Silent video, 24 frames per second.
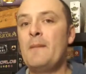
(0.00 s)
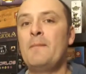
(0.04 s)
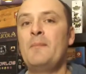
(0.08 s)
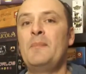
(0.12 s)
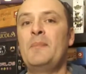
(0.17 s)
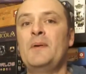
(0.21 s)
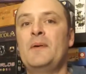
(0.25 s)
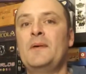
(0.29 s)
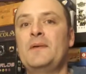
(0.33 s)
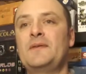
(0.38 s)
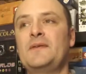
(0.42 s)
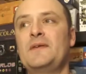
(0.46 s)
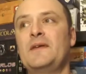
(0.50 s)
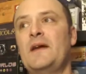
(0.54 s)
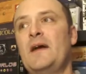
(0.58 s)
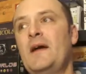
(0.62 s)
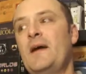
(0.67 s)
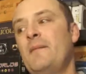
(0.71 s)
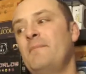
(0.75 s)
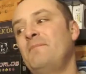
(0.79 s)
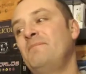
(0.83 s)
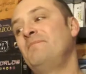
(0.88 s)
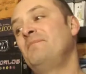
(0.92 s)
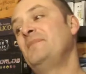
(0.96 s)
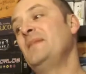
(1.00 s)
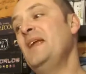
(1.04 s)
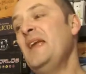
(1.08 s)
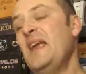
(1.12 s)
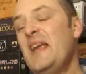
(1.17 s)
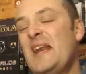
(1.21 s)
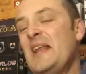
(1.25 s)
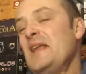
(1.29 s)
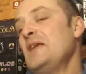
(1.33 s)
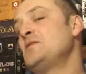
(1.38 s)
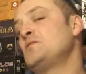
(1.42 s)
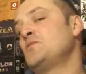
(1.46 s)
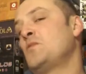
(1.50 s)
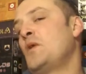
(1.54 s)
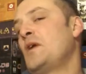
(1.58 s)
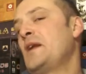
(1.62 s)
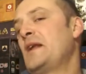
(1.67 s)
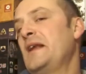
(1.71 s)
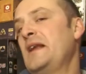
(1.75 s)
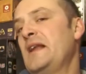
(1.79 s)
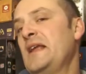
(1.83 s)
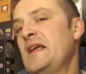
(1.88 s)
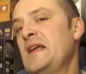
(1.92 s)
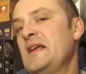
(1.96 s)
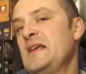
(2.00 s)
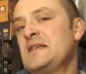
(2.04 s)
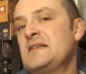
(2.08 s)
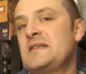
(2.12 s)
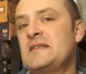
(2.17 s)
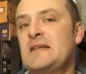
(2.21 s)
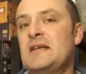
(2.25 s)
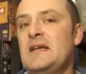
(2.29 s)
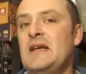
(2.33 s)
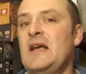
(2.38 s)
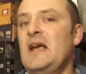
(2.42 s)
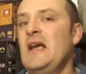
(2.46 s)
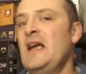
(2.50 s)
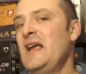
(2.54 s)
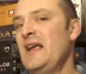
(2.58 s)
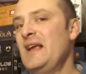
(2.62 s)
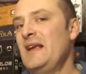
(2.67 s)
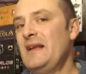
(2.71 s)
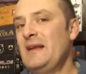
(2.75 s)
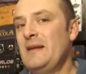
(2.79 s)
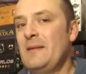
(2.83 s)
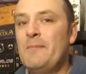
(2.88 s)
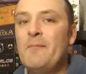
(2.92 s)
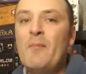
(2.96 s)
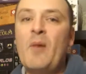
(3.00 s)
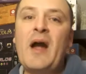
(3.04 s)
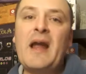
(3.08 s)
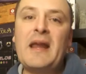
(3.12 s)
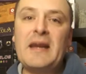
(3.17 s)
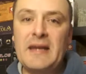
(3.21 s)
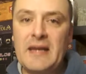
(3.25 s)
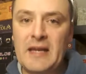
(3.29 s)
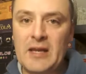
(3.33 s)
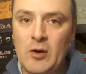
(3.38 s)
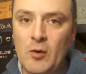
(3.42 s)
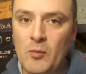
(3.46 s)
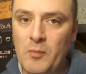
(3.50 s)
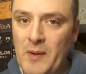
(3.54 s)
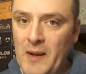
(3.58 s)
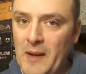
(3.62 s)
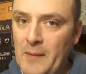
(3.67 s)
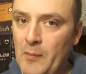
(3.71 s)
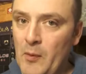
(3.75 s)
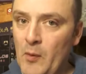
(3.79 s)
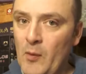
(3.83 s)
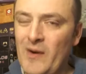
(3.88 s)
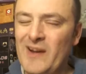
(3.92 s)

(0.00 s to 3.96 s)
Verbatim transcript: But um, it is what it is it, might niggle people.